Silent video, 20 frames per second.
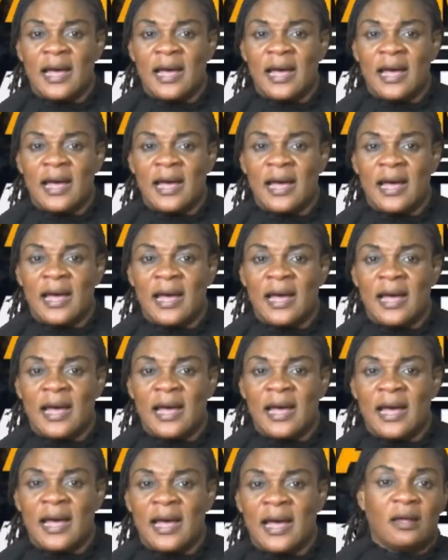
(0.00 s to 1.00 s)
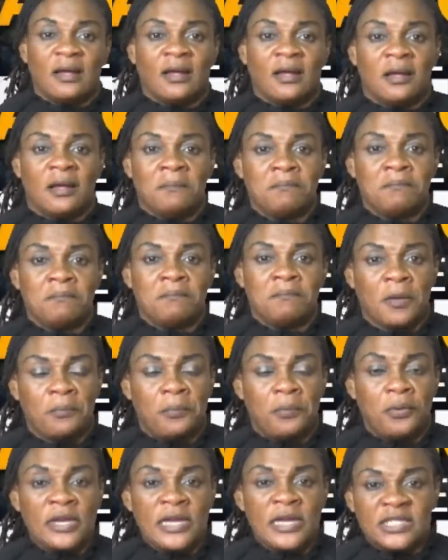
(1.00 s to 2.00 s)
hitting um,
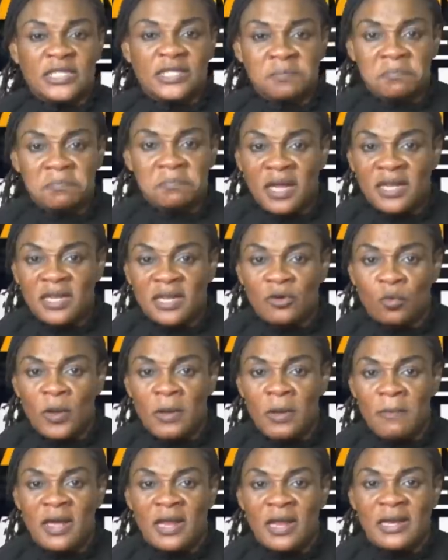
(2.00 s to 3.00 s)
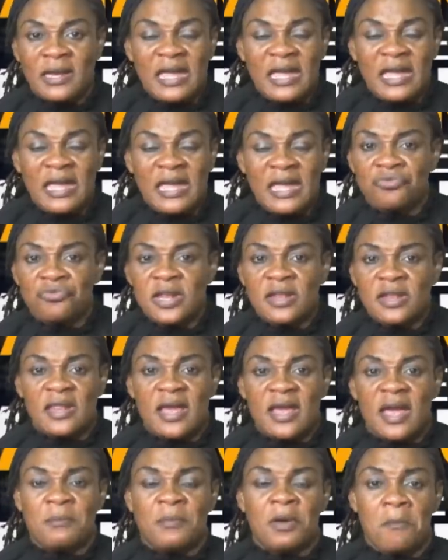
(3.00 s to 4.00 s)
men and women, injuring
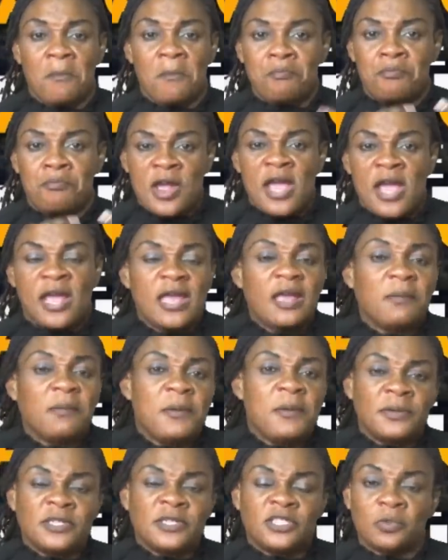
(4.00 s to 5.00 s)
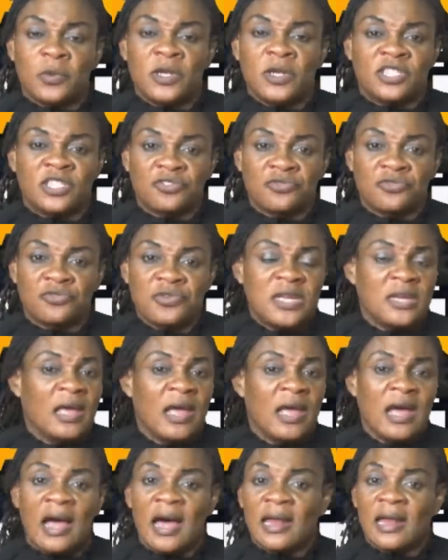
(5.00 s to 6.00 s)
them, breaking people's windscreen.
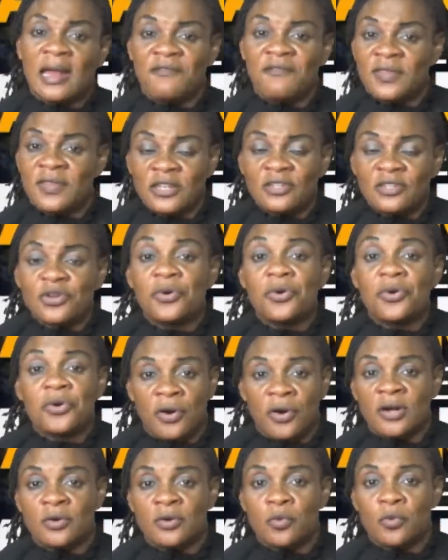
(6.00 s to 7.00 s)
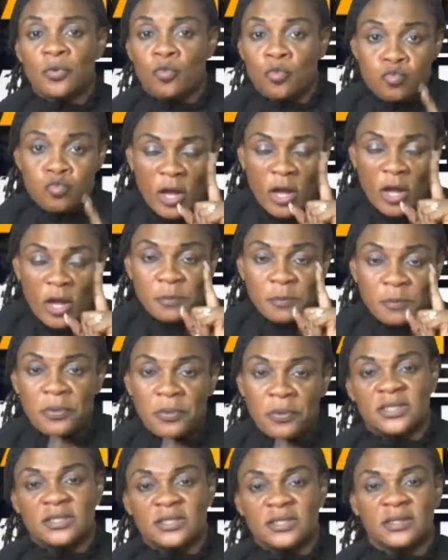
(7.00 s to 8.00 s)
And I've not heard one
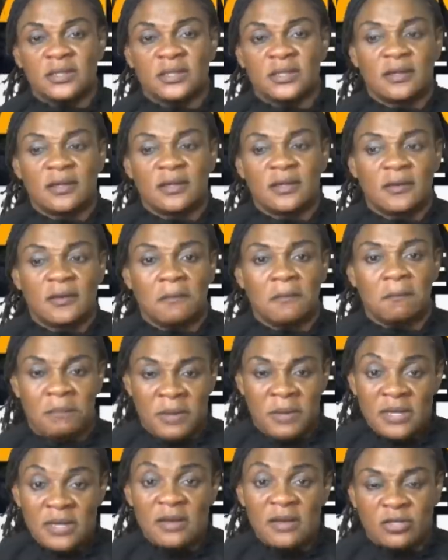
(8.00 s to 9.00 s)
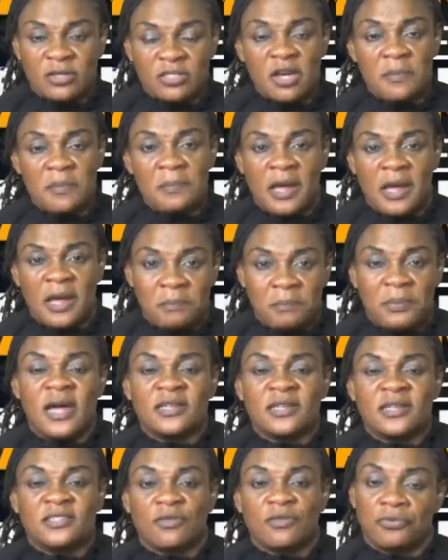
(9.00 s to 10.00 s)
person being locked up and
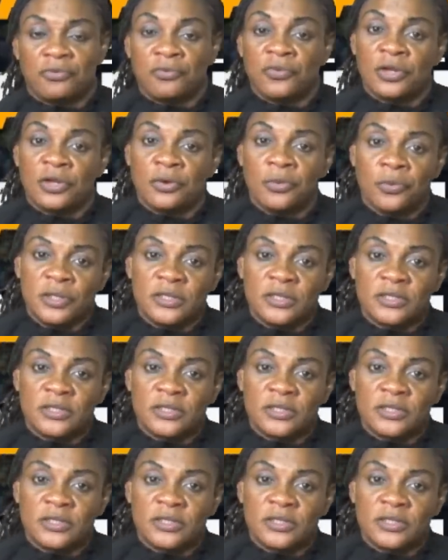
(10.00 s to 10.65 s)
passed through the court.